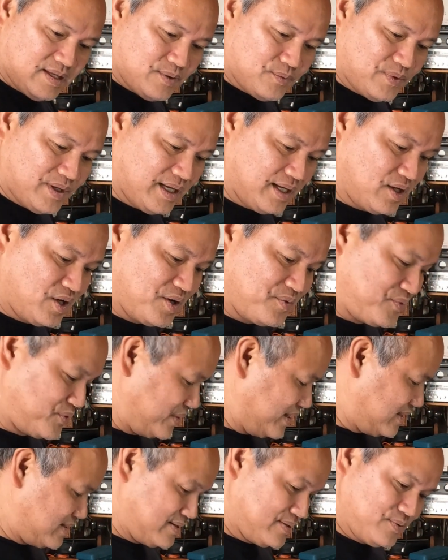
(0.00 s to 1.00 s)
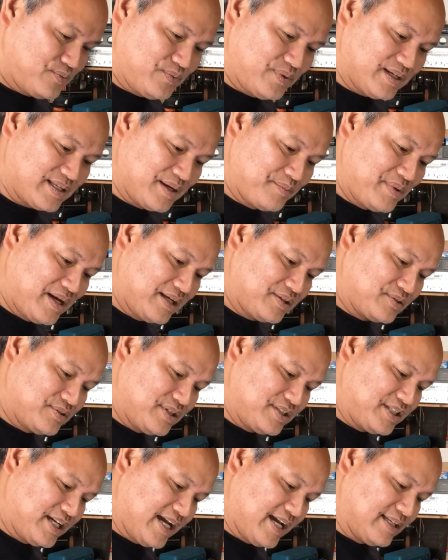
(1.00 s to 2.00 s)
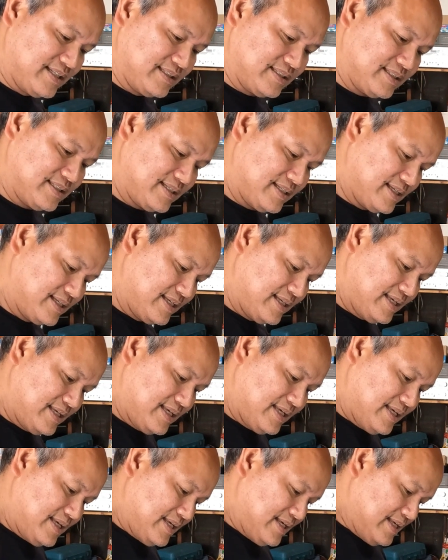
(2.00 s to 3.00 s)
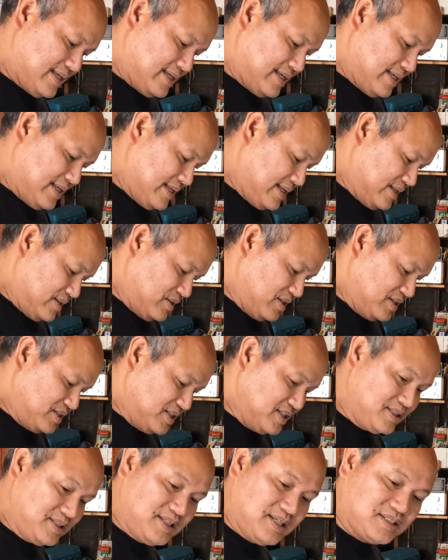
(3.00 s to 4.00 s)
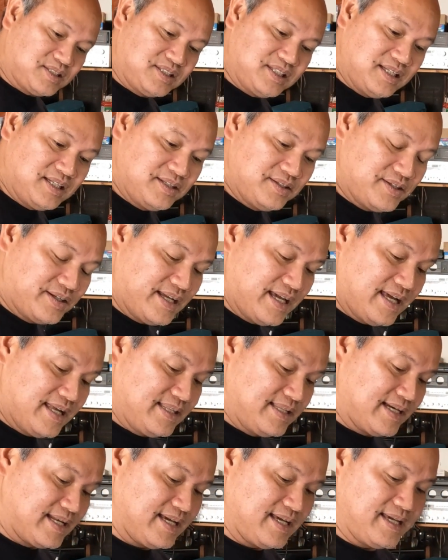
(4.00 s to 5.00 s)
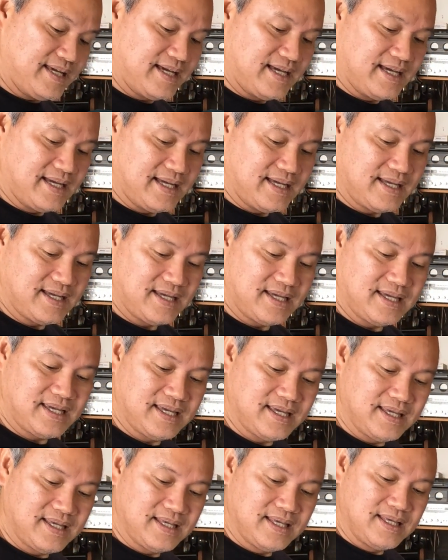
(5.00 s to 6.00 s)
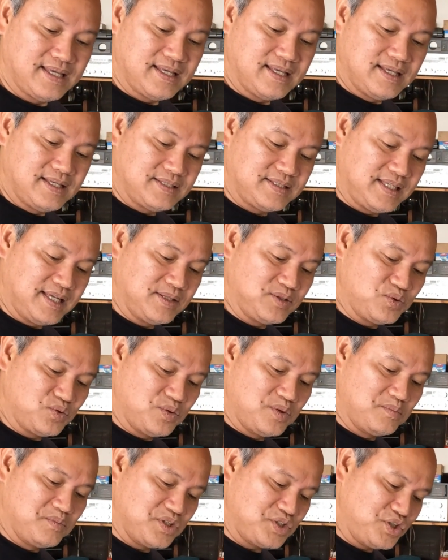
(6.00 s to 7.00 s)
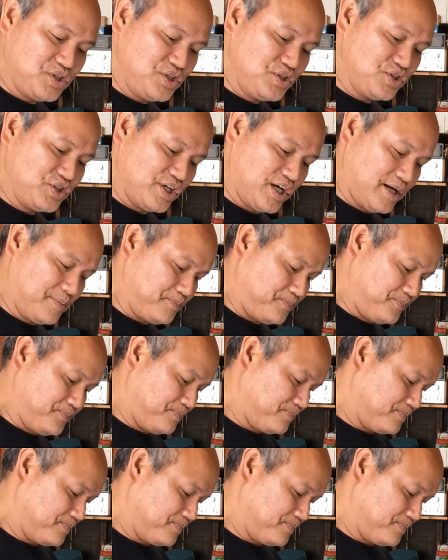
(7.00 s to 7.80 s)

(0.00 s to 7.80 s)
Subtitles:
Well, hello everyone. Welcome back to the channel. This is the cylinder head that I sent to a machine shop,